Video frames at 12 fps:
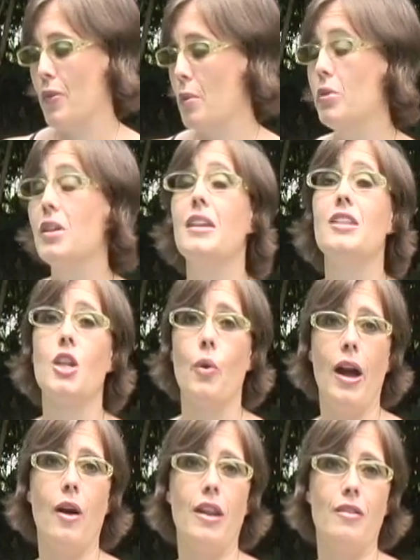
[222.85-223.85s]
Please go
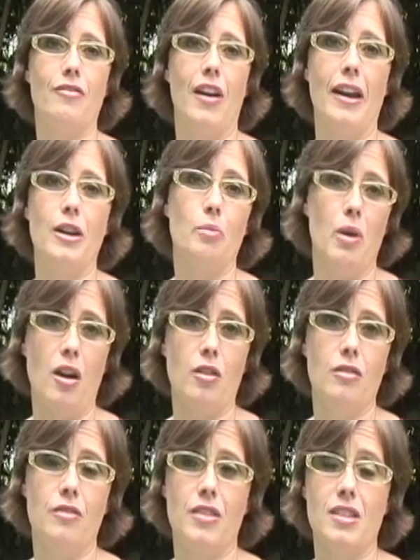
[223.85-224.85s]
out and find a
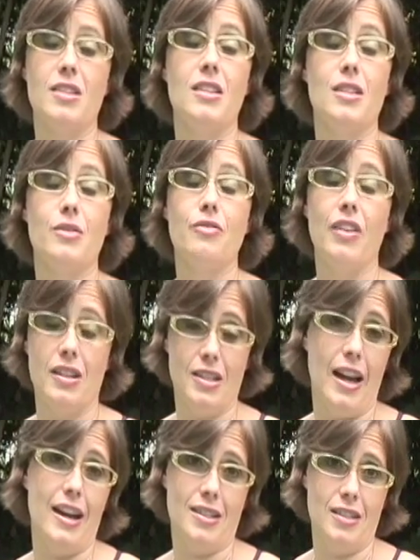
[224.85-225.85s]
bottle. This is
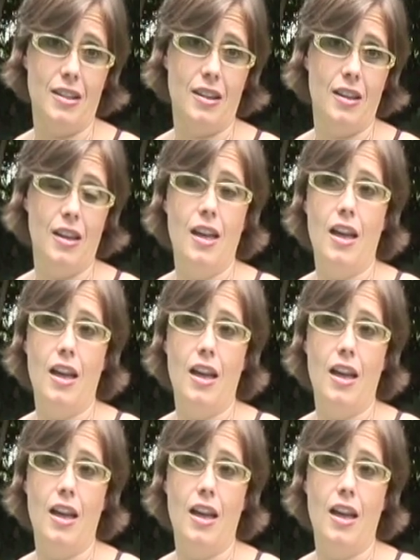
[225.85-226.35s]
fantastic.